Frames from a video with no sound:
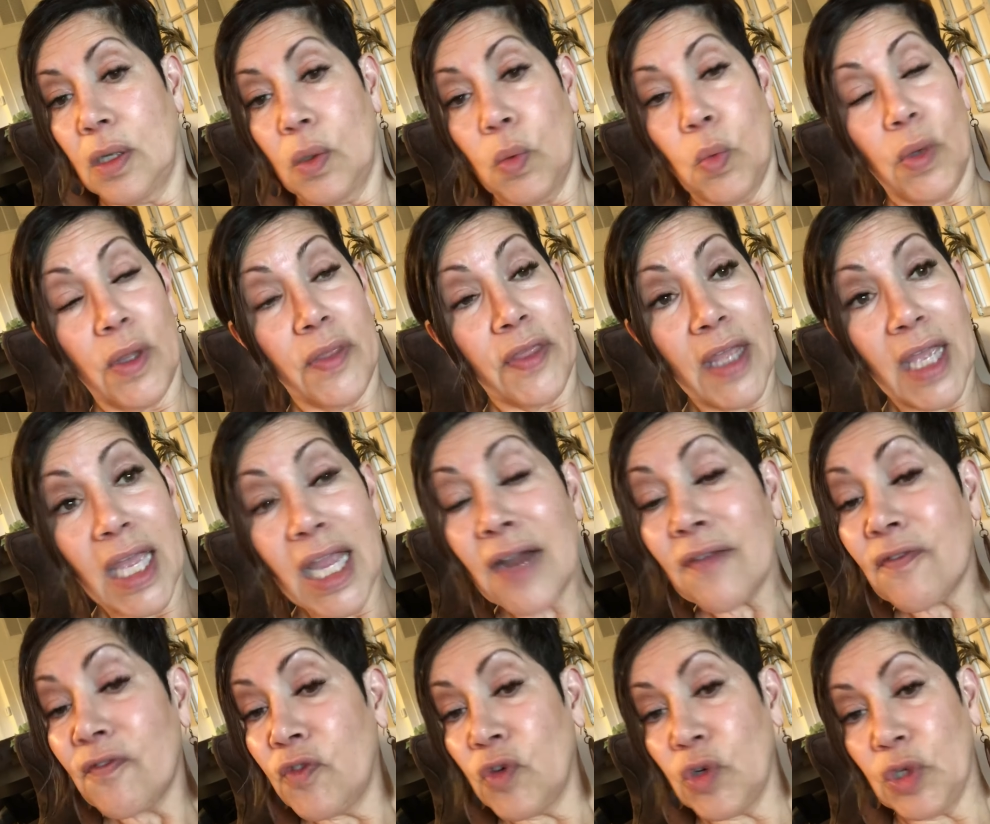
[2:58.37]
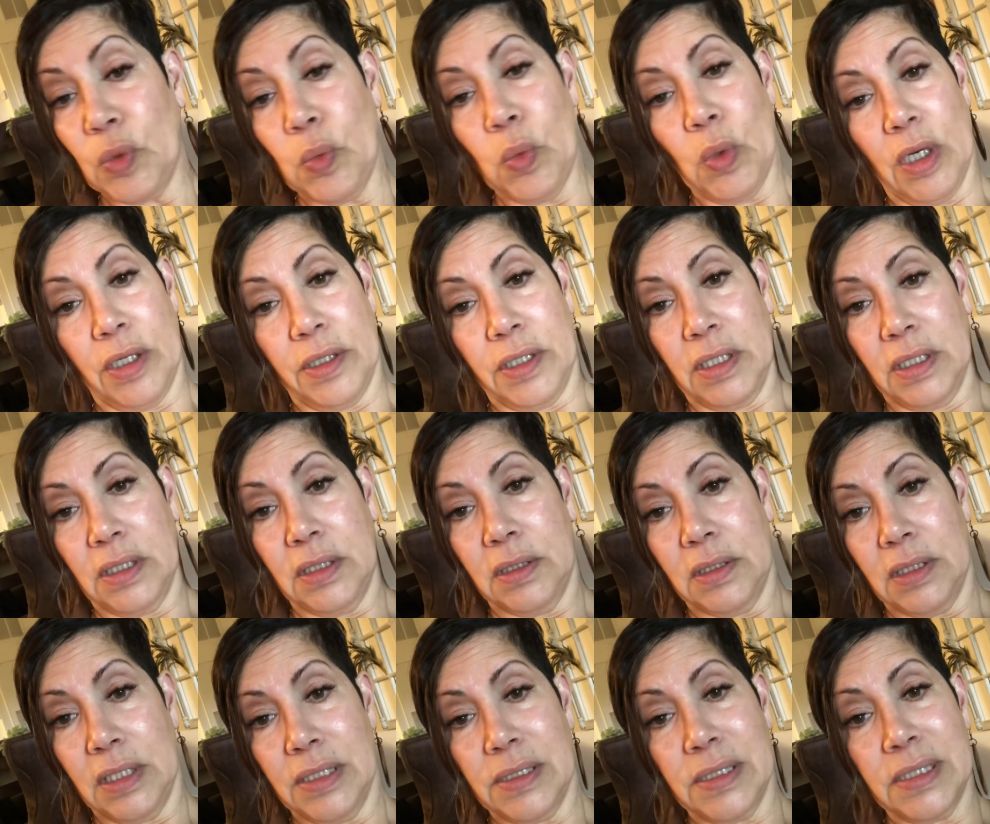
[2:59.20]
with everyone
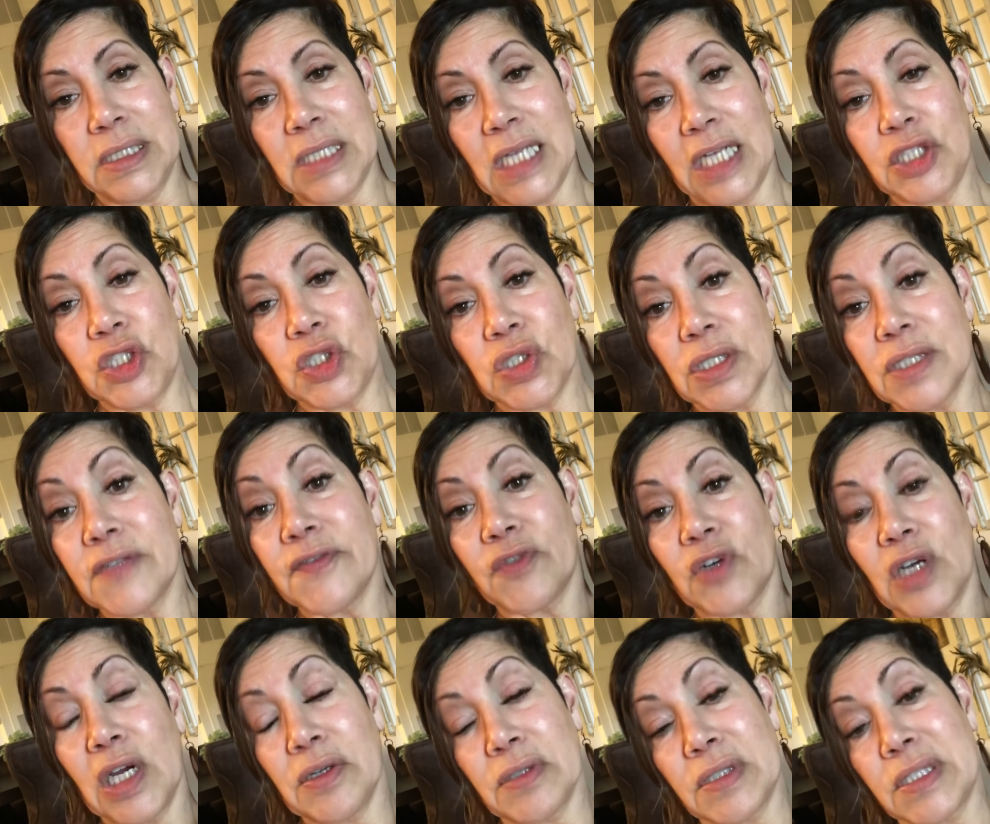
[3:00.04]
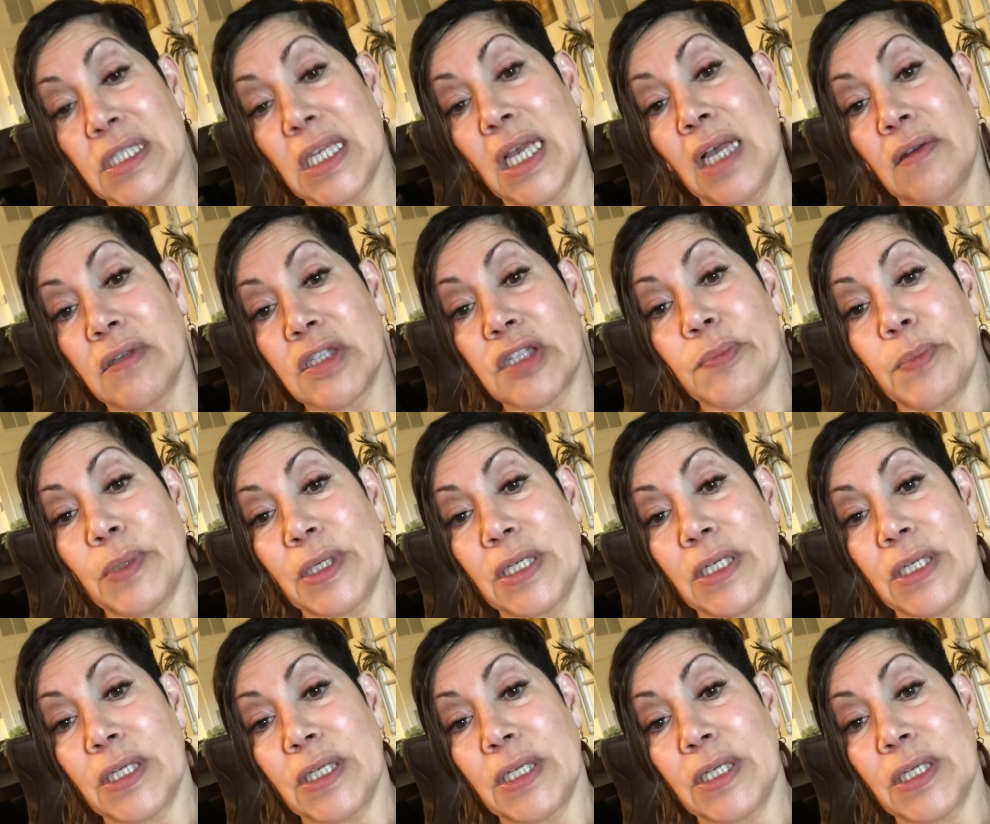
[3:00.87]
it's not just for ourselves,